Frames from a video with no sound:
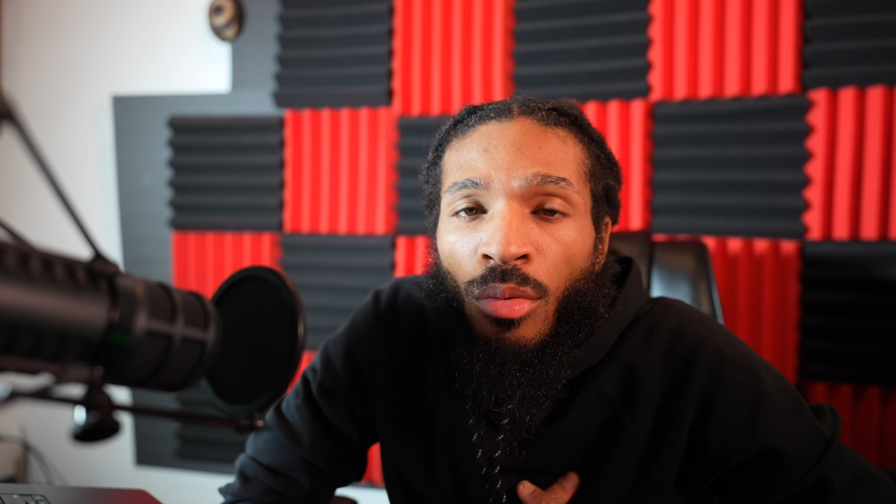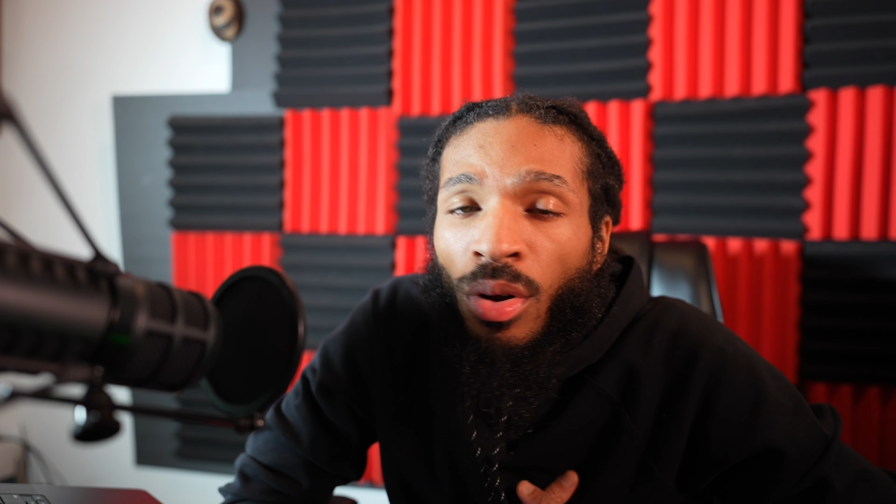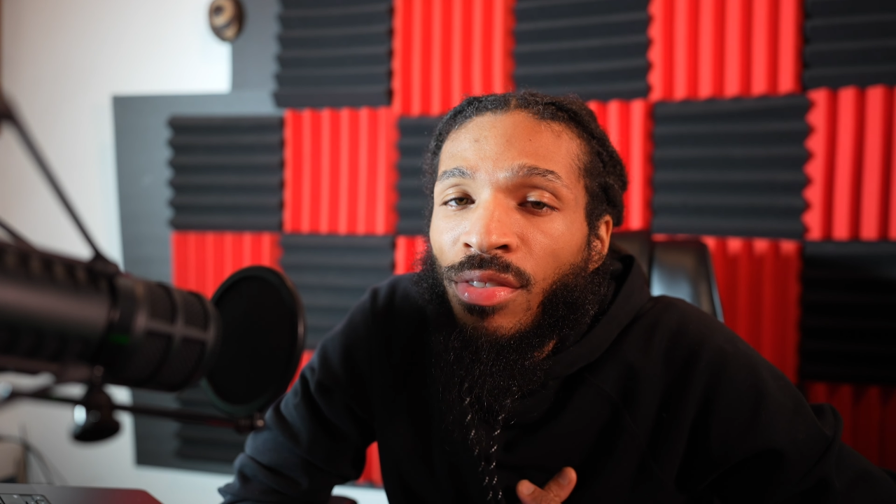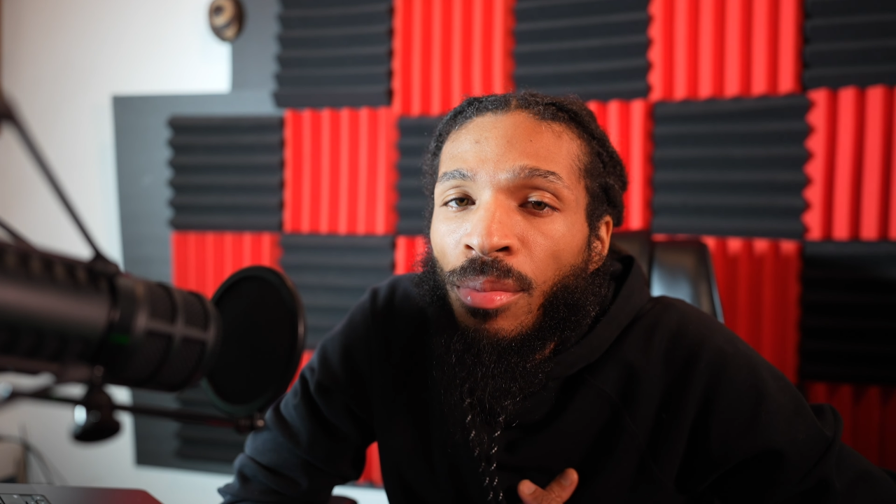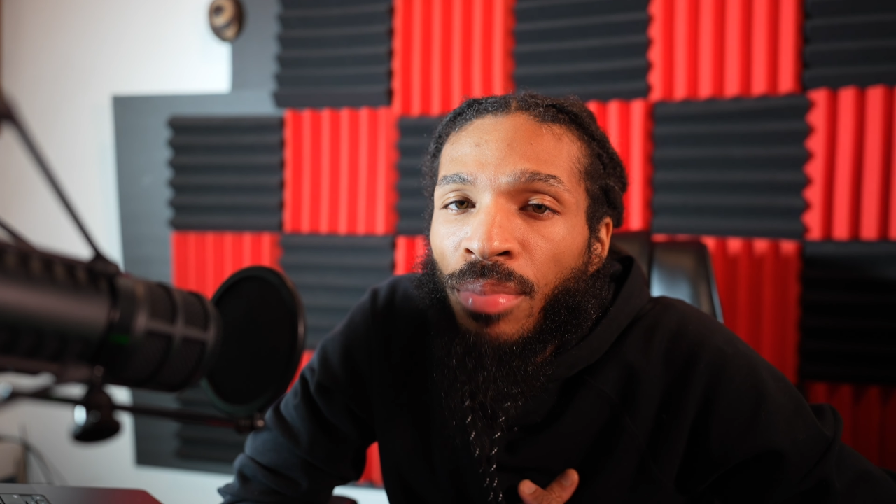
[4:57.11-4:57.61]

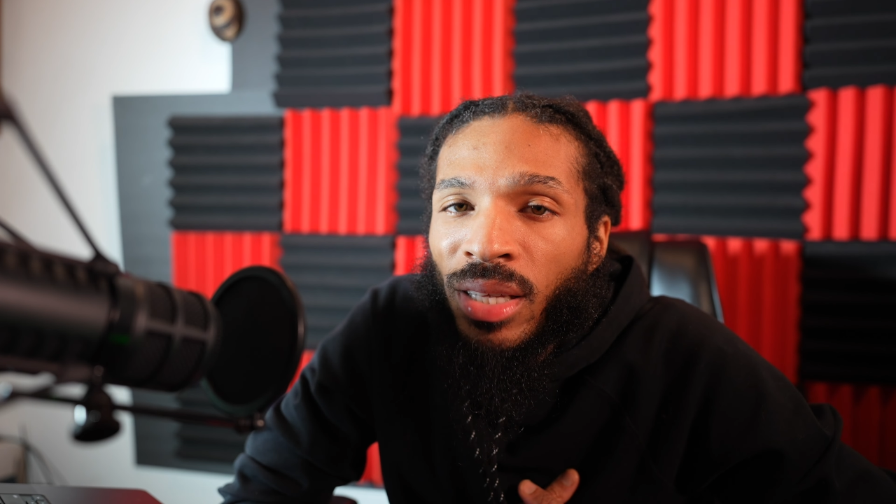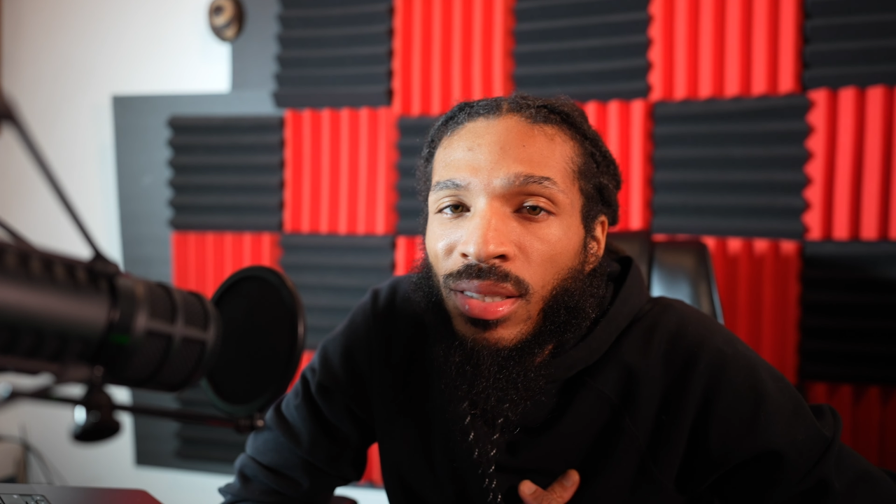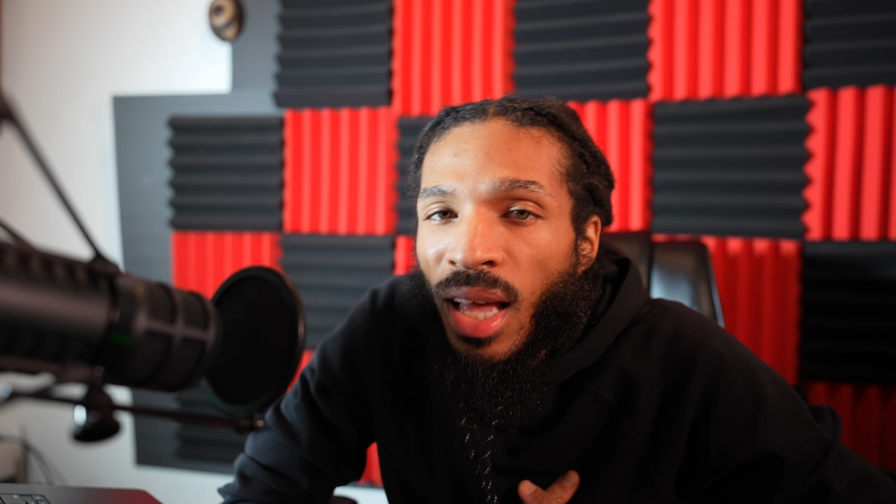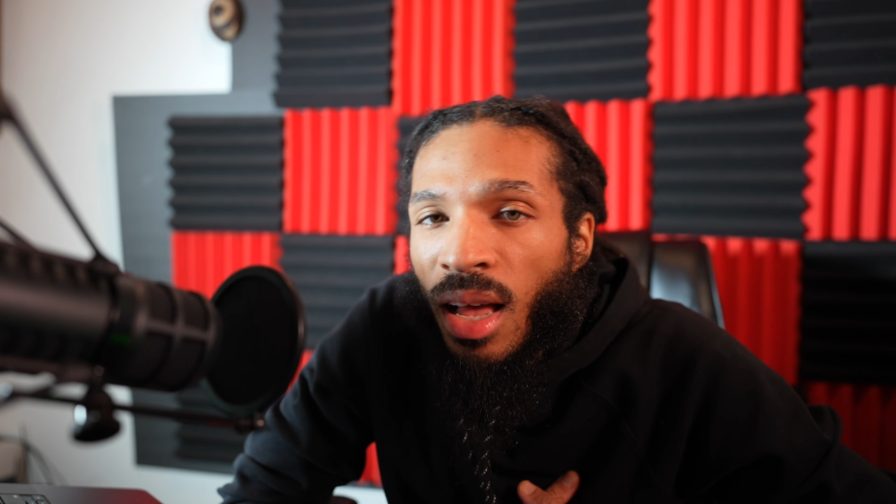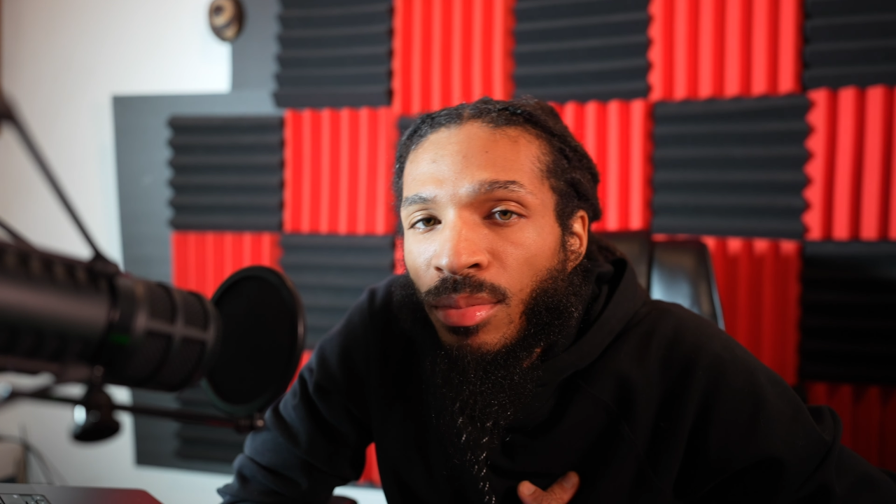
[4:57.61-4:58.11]
One of the
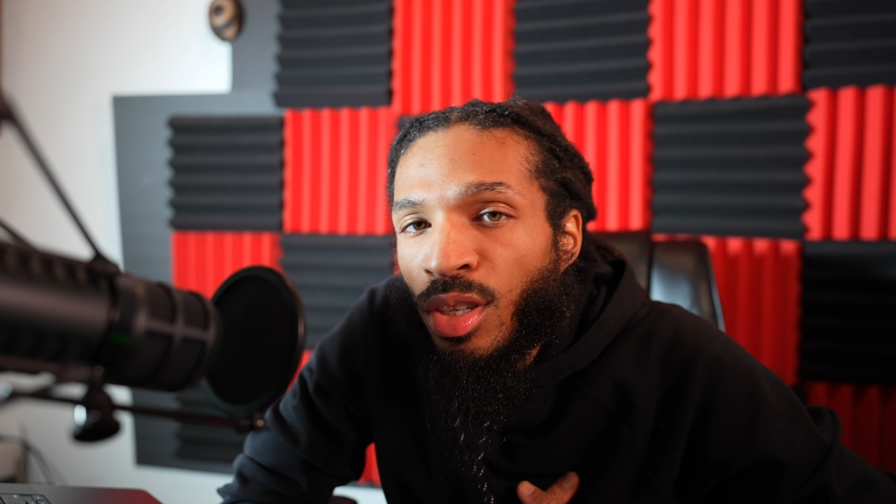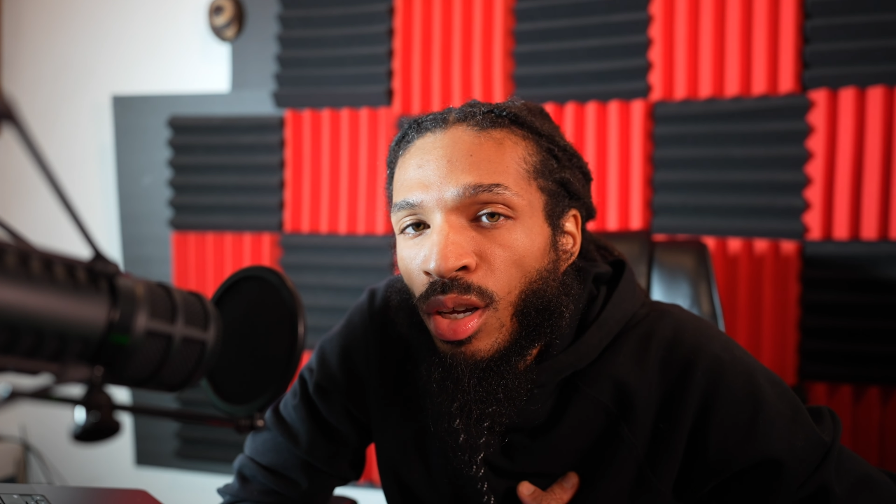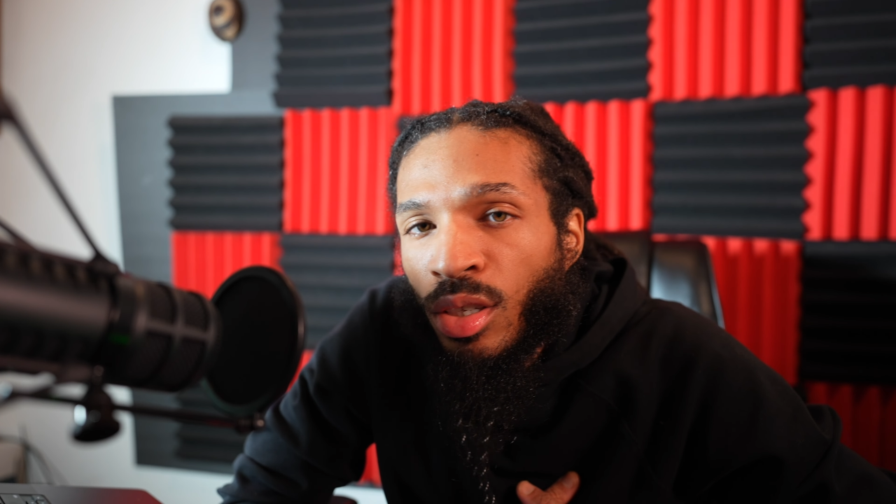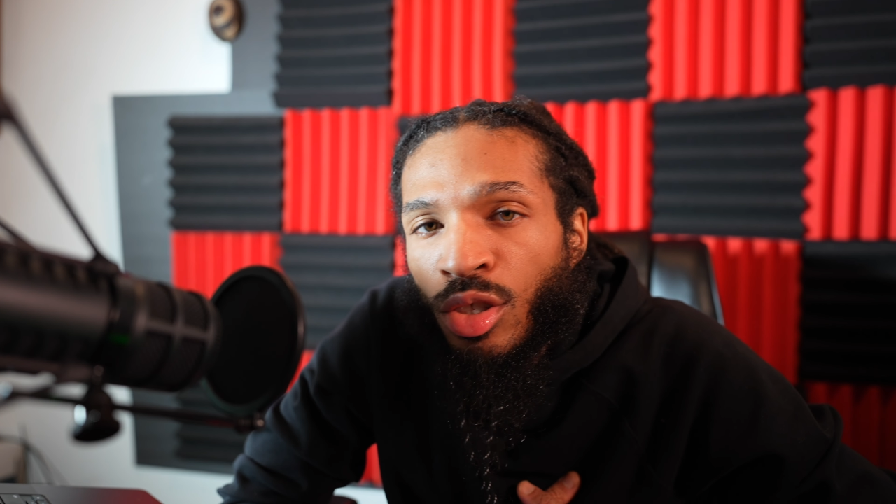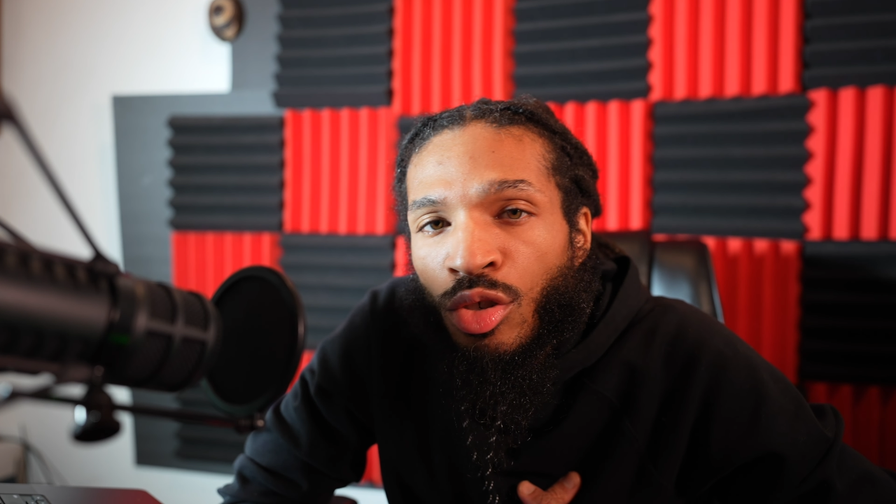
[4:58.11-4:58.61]
best times to
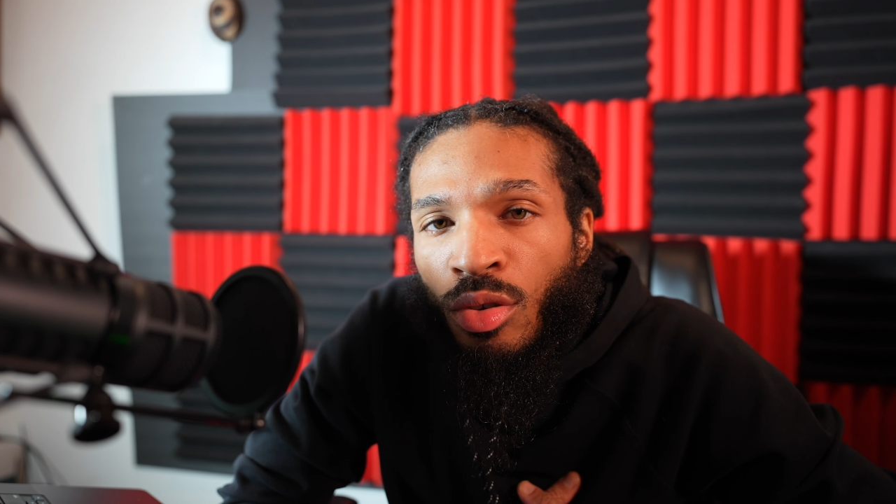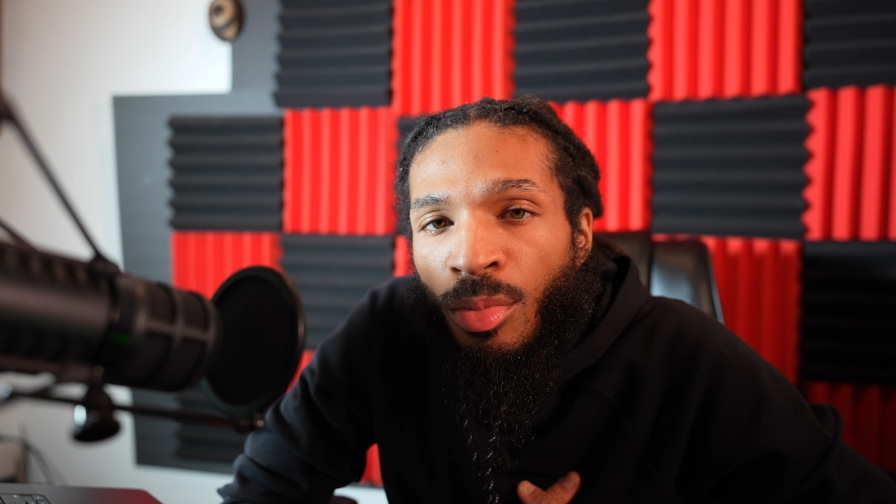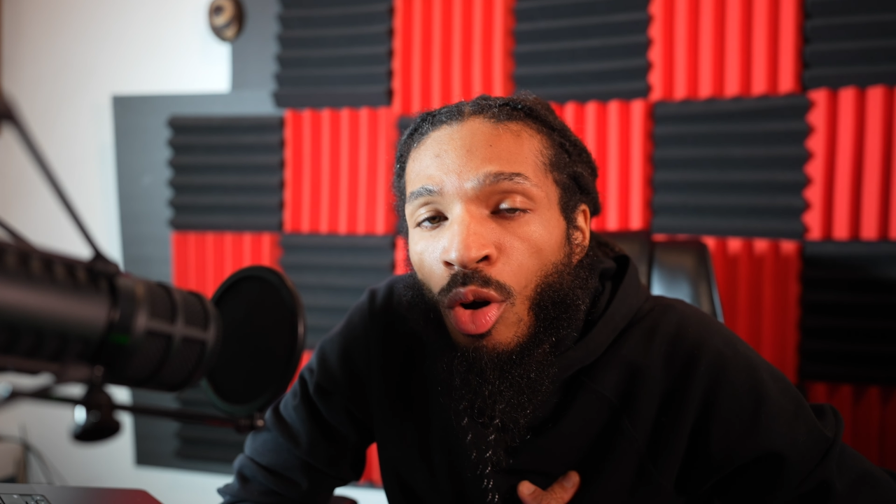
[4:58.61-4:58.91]
consume